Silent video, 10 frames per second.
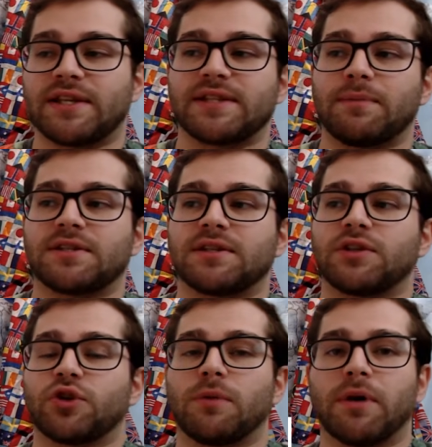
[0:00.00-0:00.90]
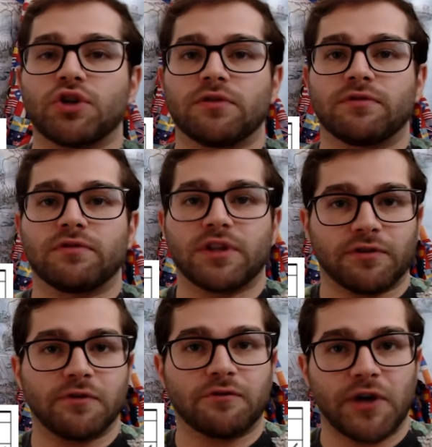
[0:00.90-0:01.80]
is they basically took a bunch of
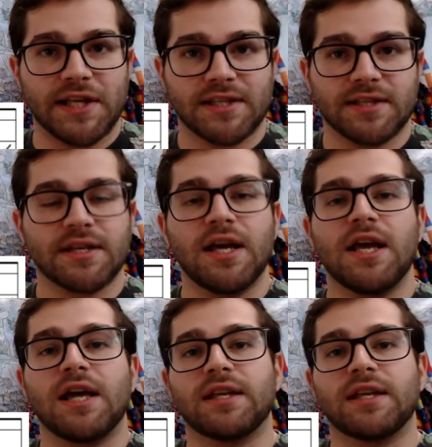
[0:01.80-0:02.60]
different phrases and